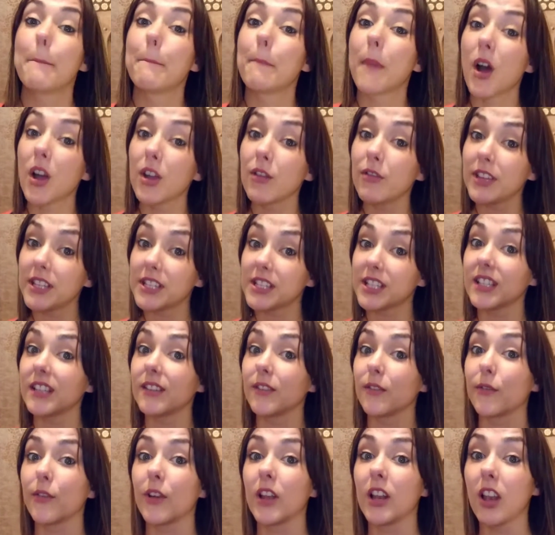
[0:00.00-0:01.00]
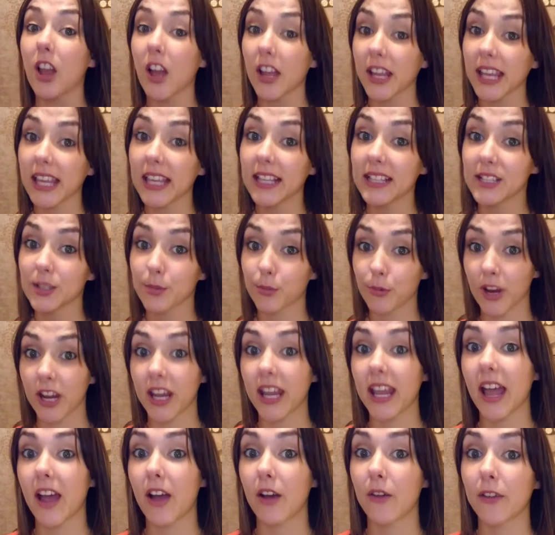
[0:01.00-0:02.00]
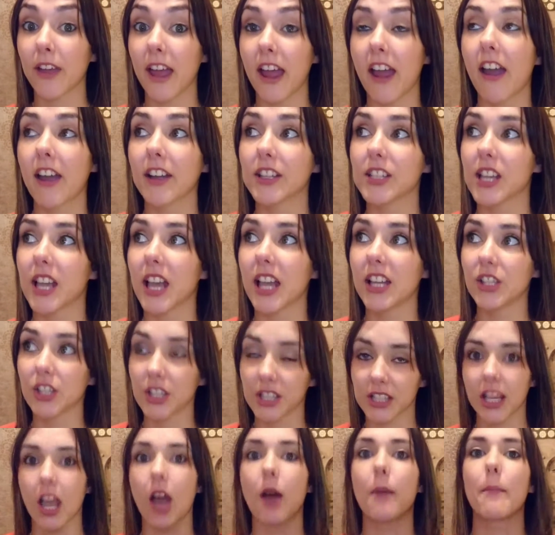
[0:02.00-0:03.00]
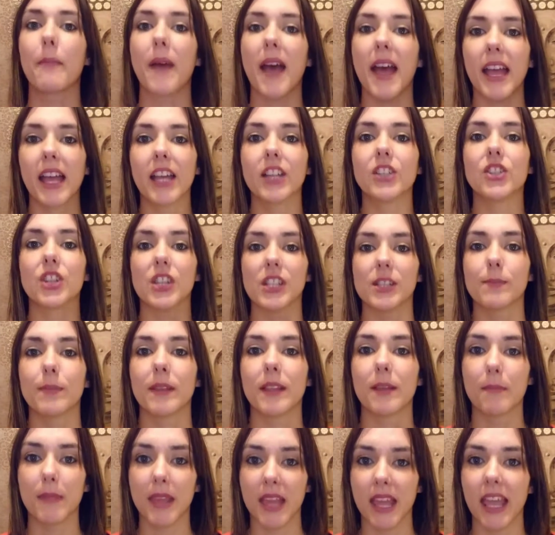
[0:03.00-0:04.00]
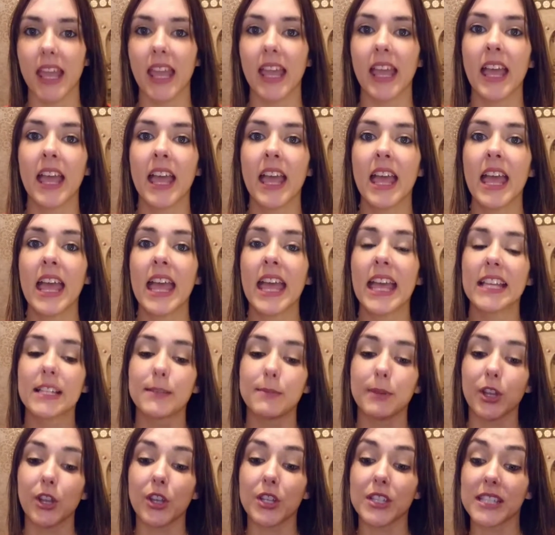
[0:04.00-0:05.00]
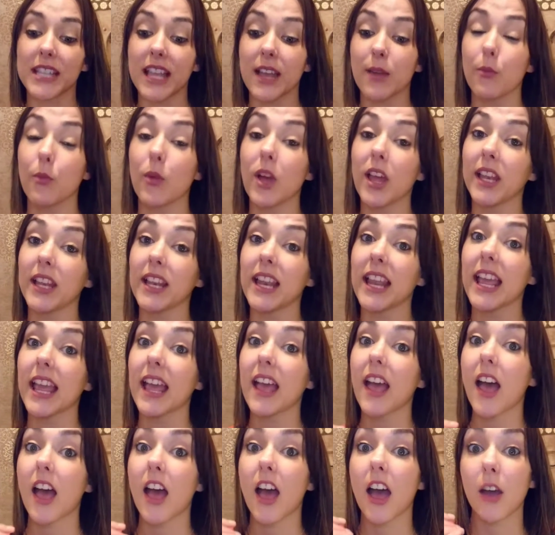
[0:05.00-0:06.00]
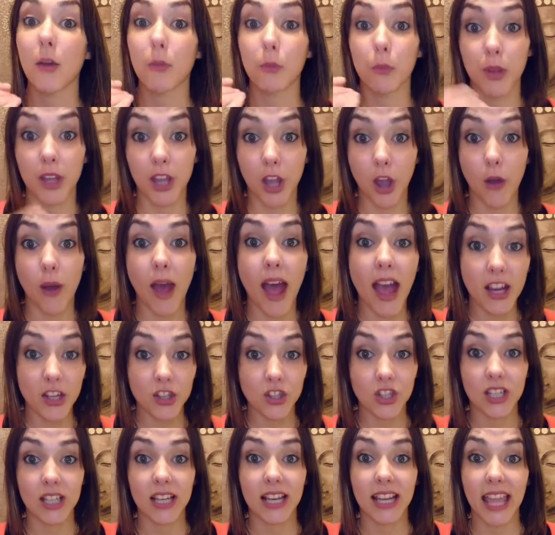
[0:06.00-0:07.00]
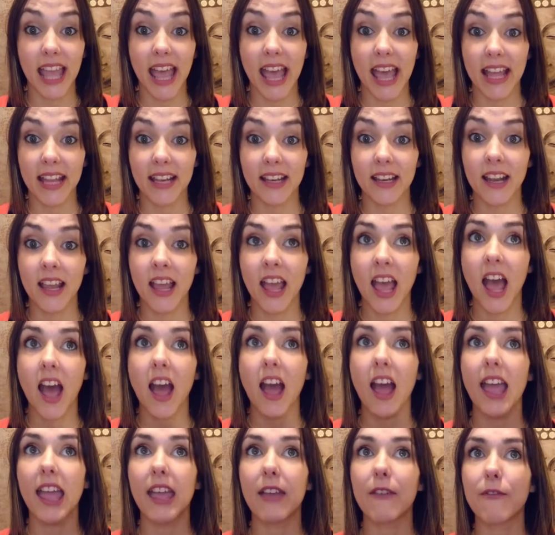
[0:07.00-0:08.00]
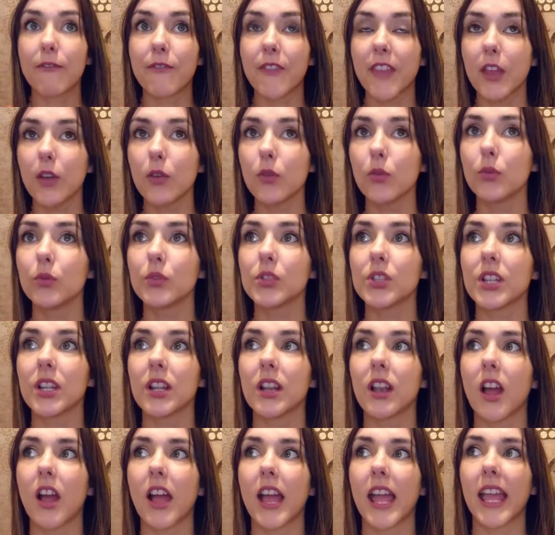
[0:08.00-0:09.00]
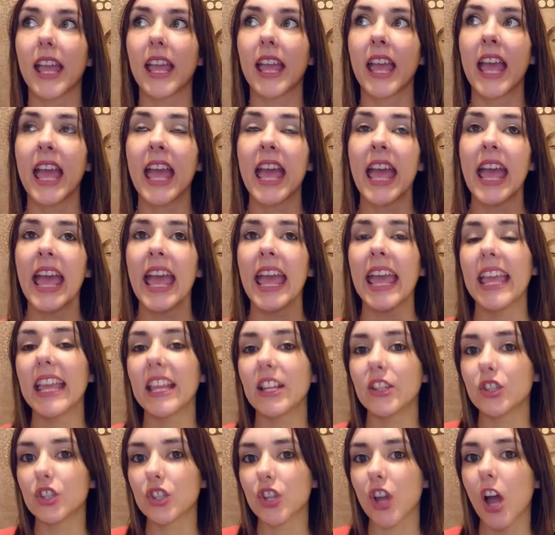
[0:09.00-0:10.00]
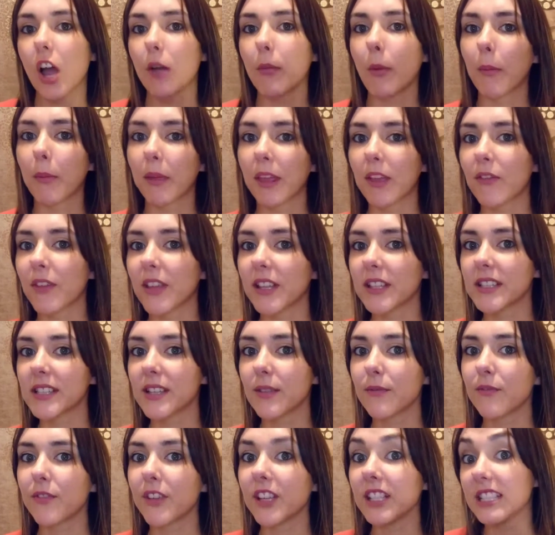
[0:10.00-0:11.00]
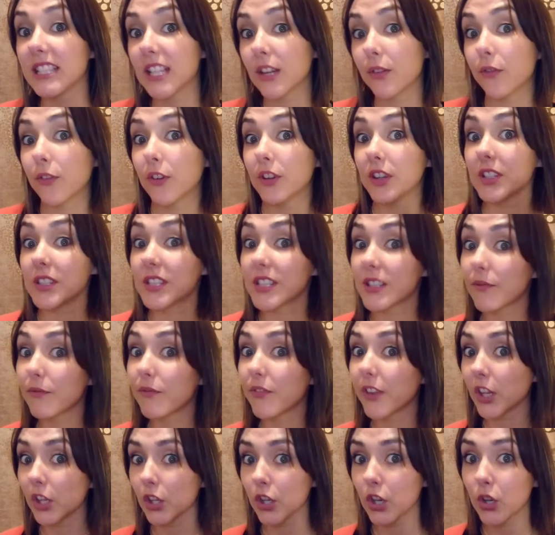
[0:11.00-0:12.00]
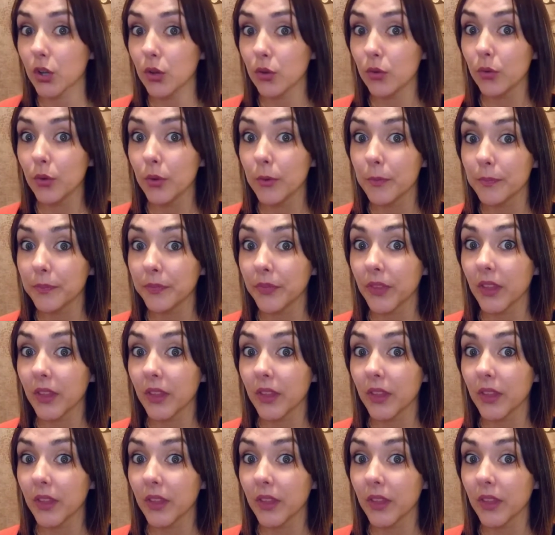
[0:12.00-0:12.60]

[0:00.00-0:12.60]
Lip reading: My reason for liking to break out of character and just come back and just be me is because then when we go action again, it feels like each time I'm giving something different and something new.